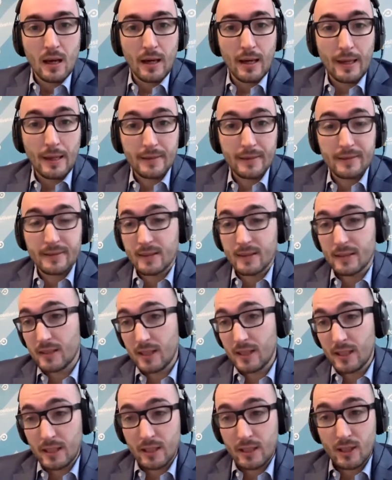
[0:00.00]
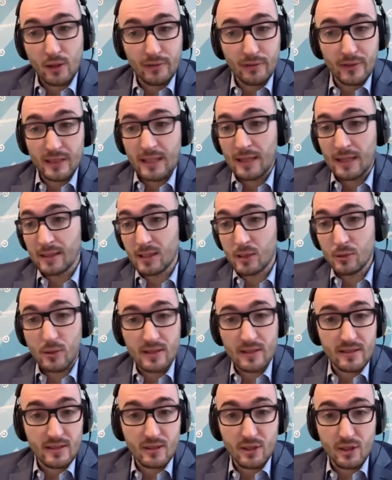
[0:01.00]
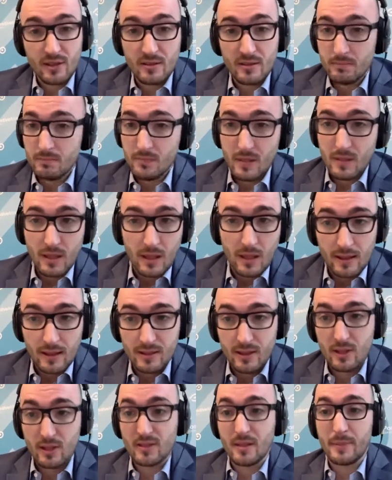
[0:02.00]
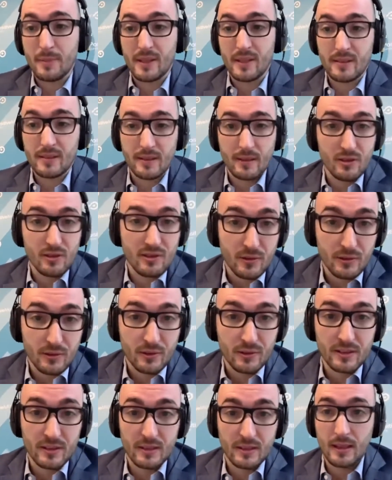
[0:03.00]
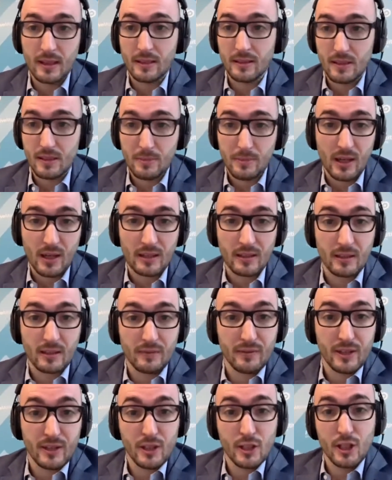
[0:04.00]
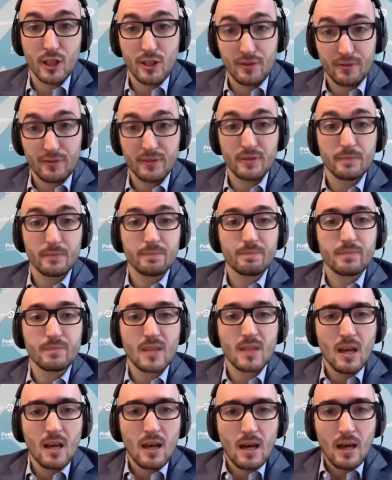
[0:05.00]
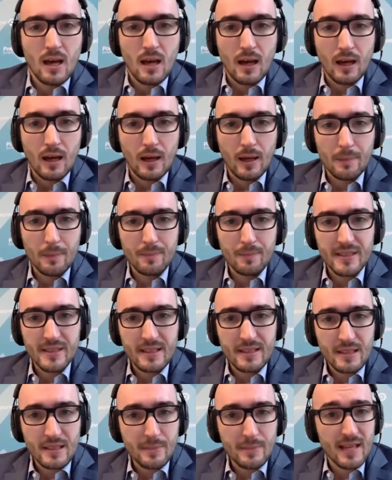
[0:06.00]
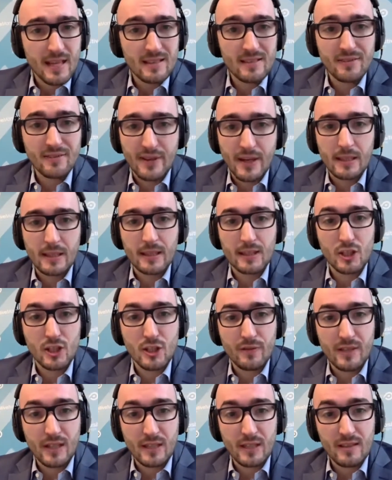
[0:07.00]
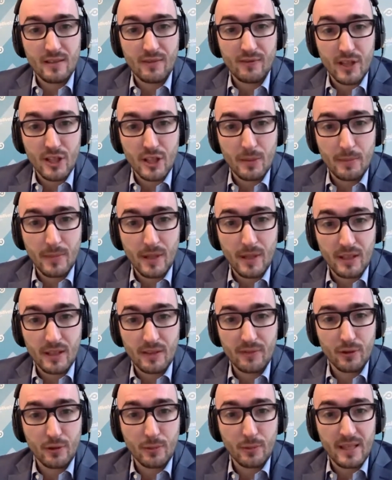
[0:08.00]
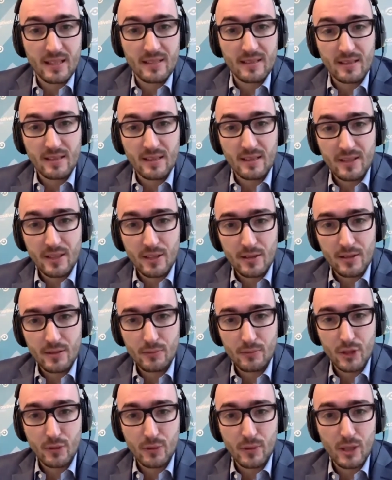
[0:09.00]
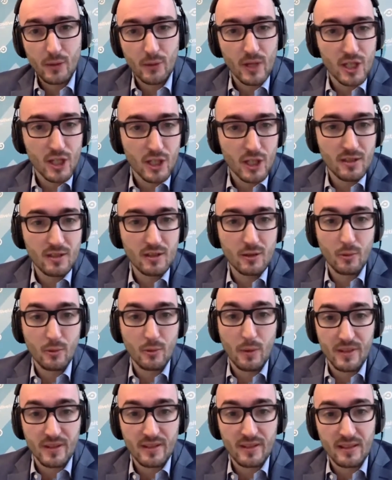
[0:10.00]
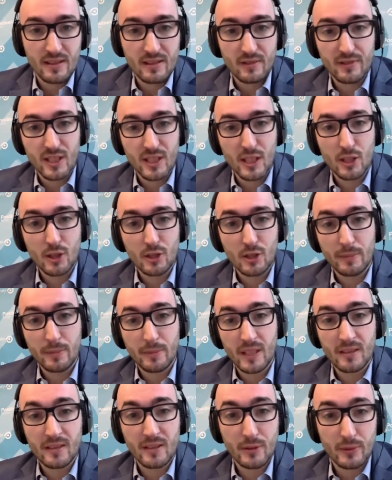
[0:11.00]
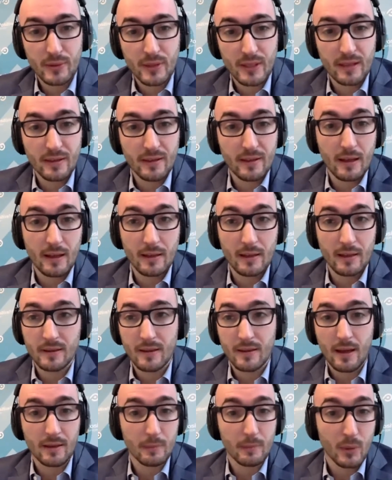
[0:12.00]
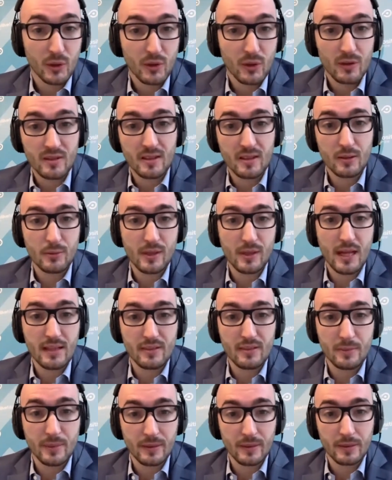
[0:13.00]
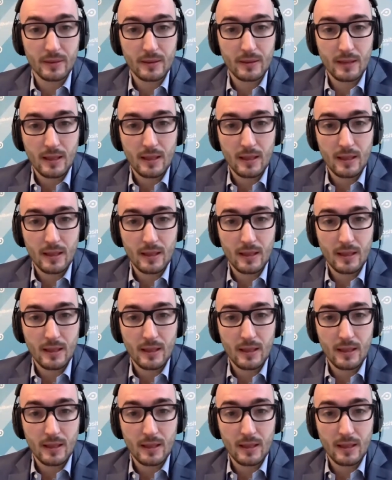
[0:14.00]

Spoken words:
And the COVID-19 crisis is just exacerbating uncertainty and this blinding fed shift. The ECB has failed at achieving its inflation mandate for the past 6 years, which really questions the robustness of the economic theory and models it relies upon.